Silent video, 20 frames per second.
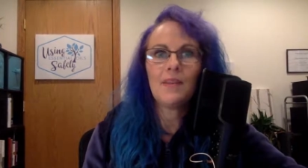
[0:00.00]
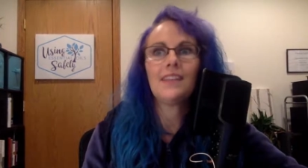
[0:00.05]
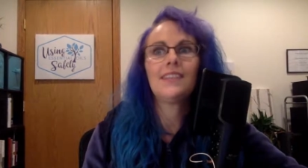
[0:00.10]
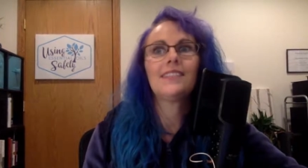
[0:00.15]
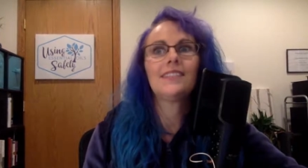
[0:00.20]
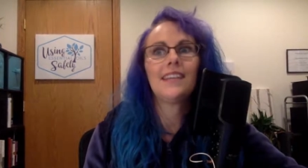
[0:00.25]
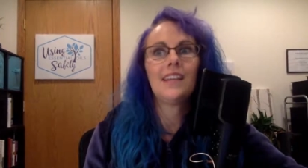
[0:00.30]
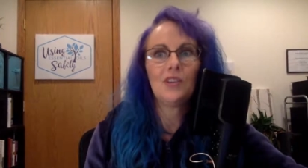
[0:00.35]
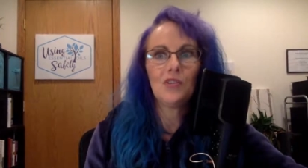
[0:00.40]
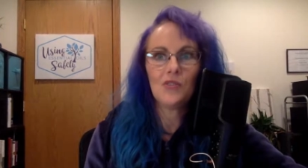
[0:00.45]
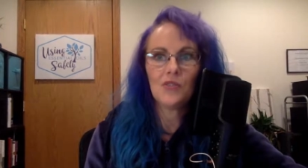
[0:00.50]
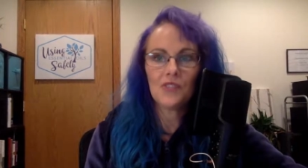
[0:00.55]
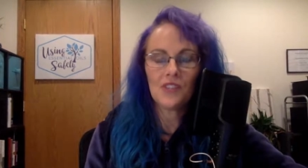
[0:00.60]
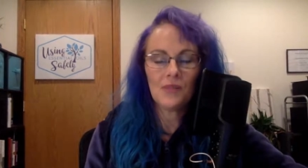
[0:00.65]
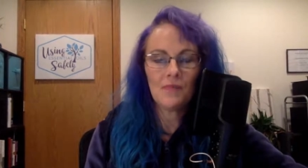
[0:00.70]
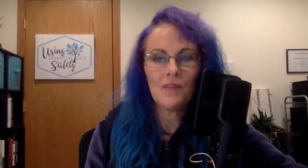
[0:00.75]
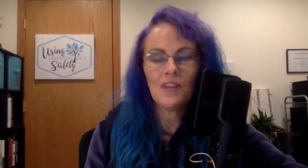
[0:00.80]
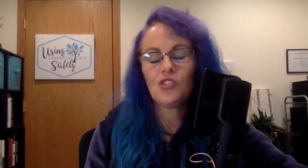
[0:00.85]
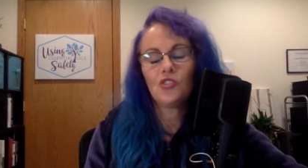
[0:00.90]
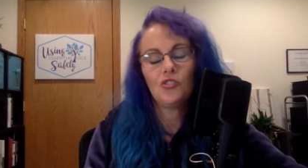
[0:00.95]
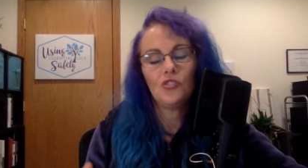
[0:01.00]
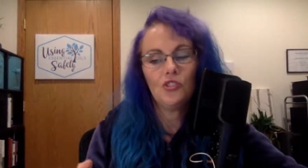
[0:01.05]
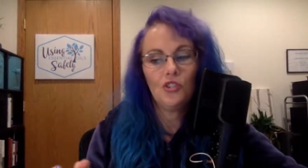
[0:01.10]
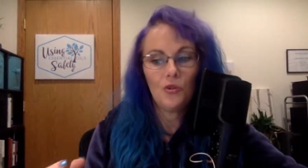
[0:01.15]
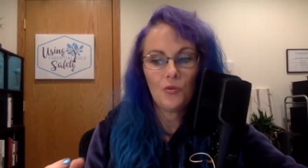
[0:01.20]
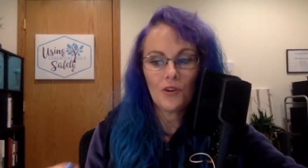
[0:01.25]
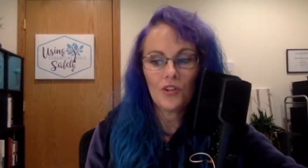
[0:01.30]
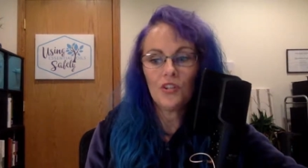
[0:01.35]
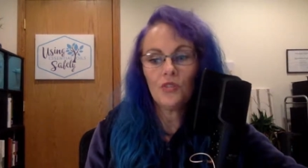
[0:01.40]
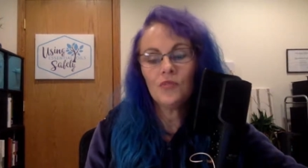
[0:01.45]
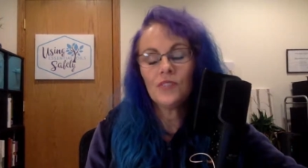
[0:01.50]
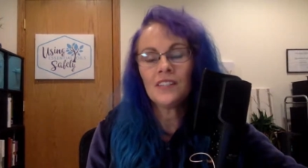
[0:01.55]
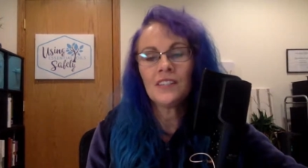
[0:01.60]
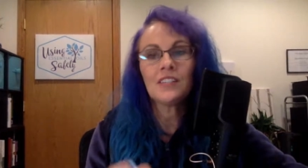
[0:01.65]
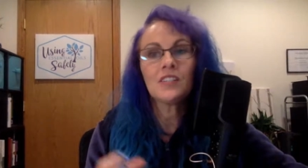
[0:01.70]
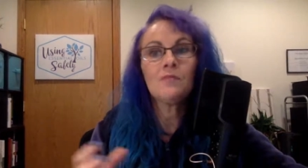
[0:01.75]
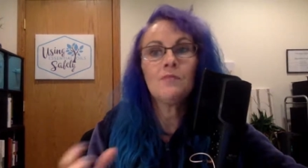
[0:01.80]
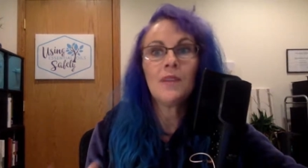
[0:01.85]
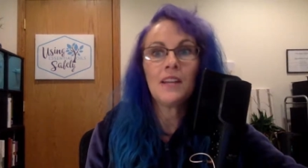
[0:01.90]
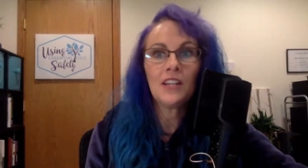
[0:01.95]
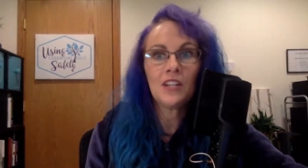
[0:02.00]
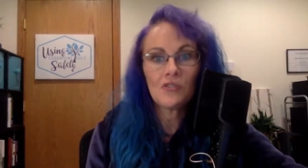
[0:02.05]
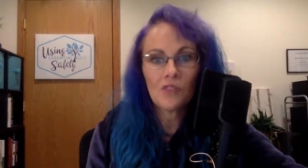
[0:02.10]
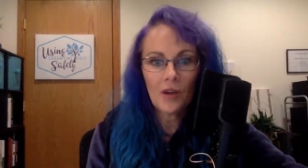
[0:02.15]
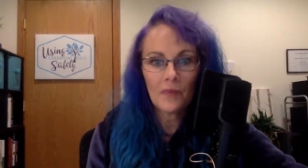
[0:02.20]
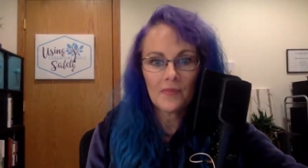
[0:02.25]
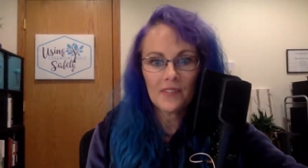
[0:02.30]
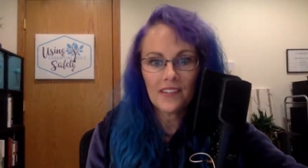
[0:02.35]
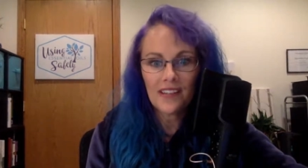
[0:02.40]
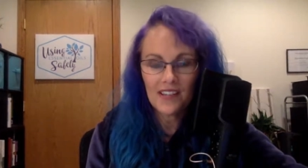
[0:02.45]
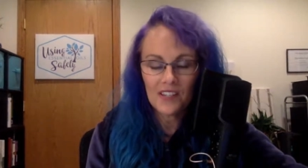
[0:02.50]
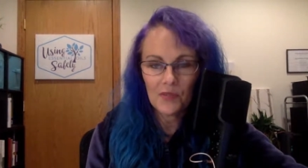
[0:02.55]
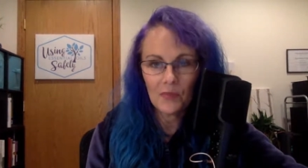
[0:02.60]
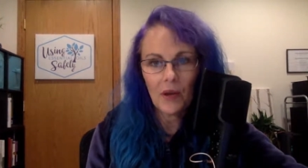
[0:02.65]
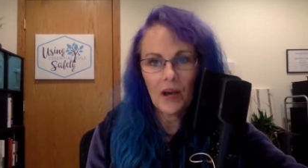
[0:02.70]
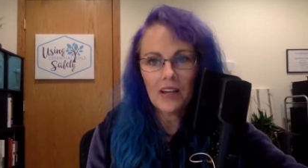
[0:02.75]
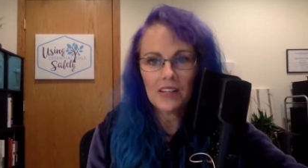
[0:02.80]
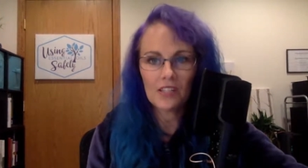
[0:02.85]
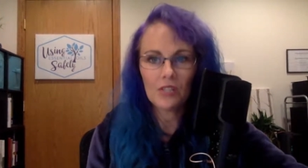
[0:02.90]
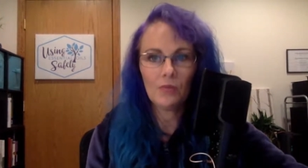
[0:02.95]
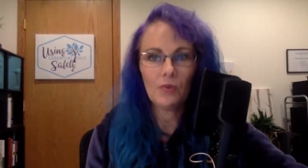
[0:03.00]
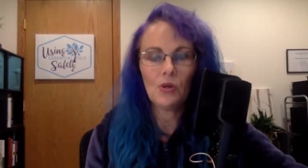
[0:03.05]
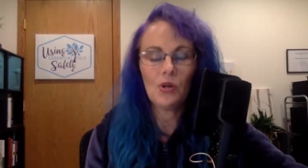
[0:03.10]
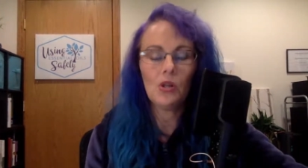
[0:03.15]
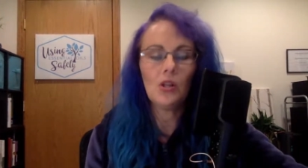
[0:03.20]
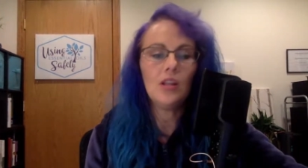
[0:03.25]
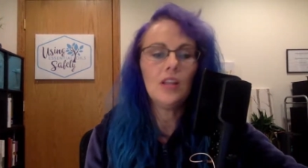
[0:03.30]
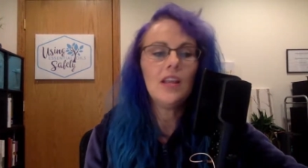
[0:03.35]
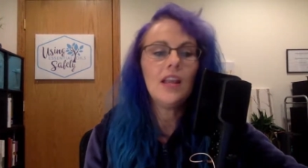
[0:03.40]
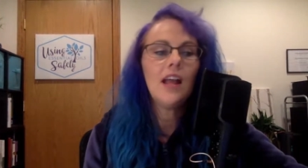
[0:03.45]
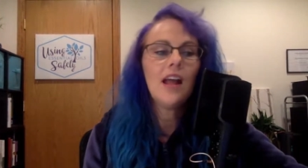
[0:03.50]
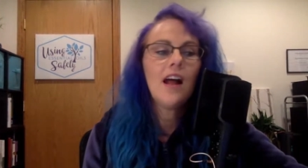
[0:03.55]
make sales and make sure you are using as many drops a day as possible.